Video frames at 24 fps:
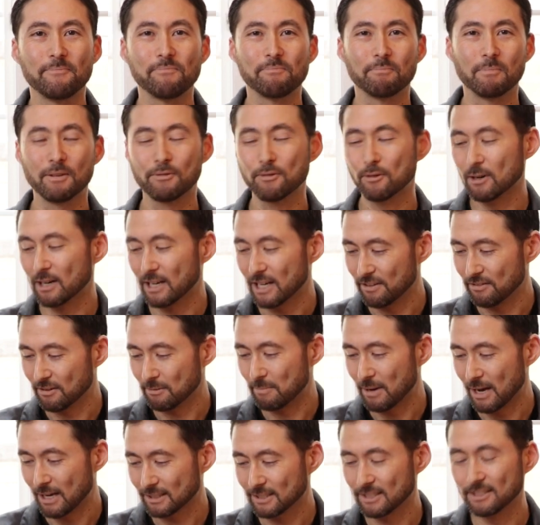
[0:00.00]
before I
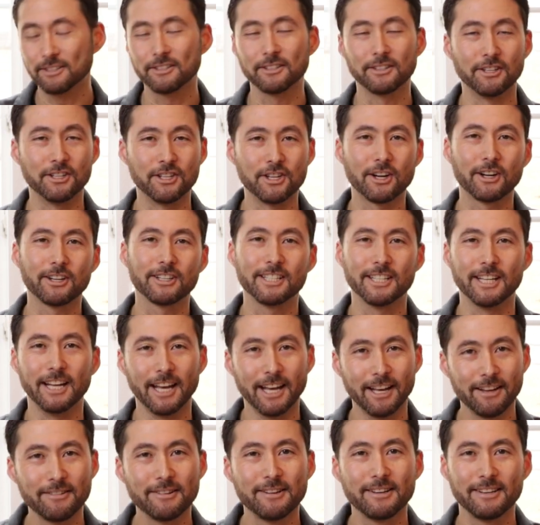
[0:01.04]
even packed into the jar
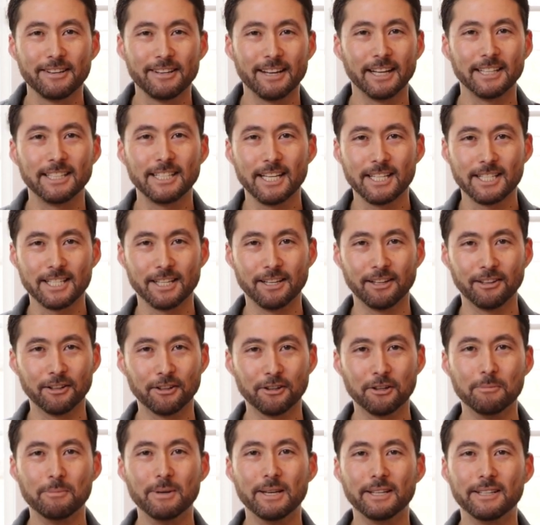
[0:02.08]
today, I tasted a
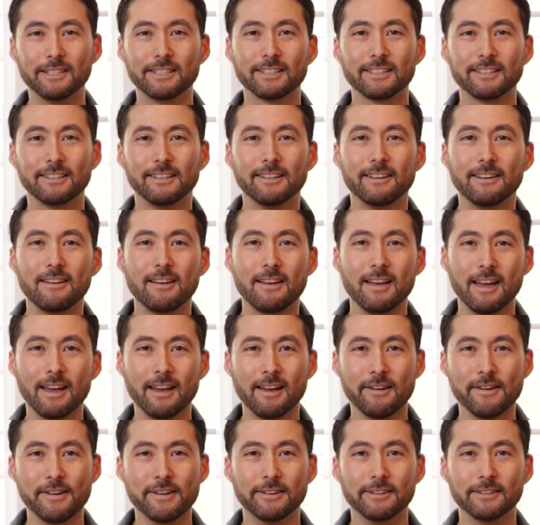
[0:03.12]
little bit,
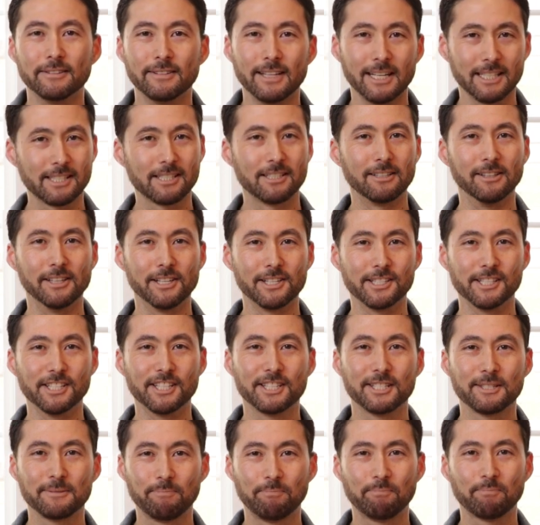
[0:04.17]
and that's
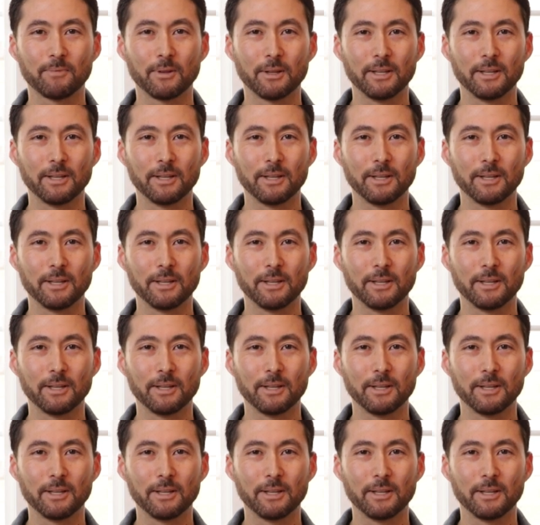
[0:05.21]
delicious.